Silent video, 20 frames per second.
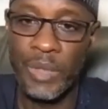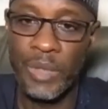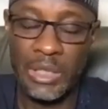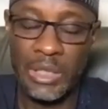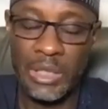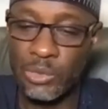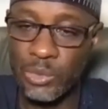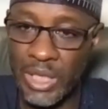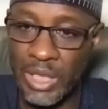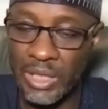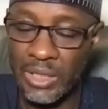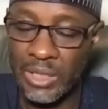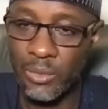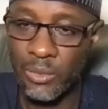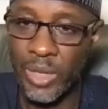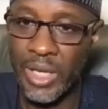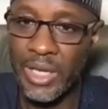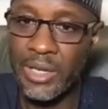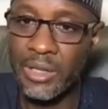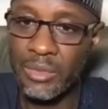Kaduna,
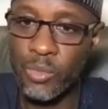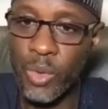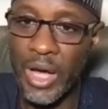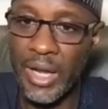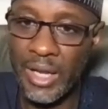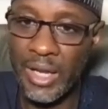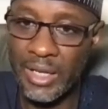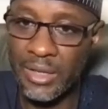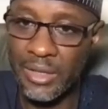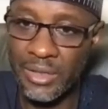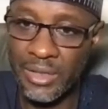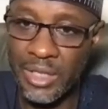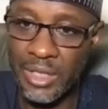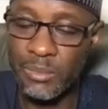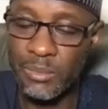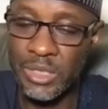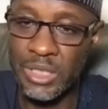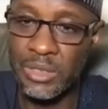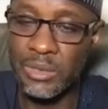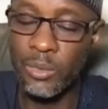when it's one and the
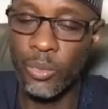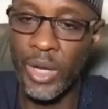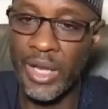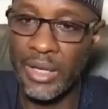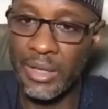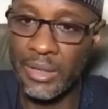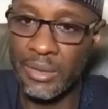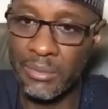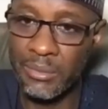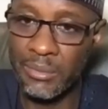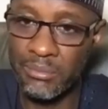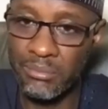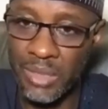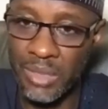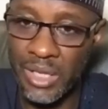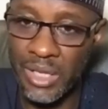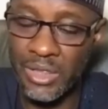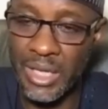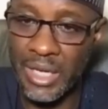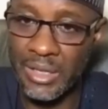same thing, when
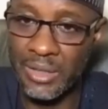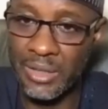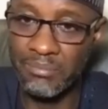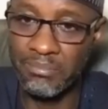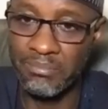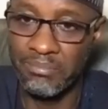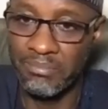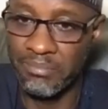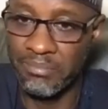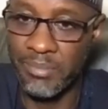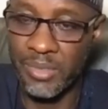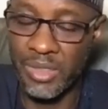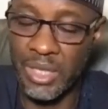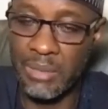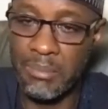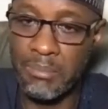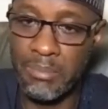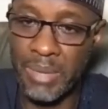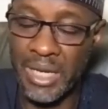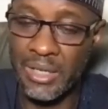these are the
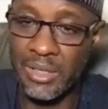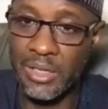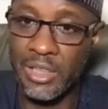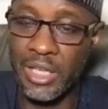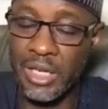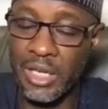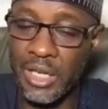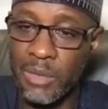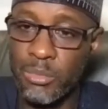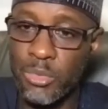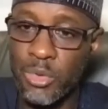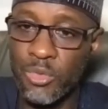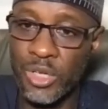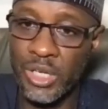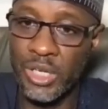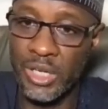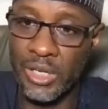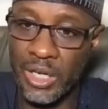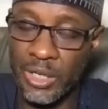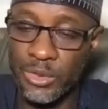same bandits that are
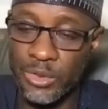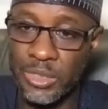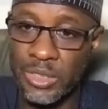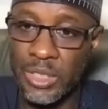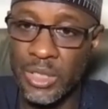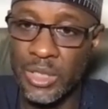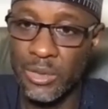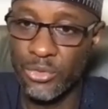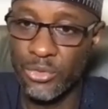moving around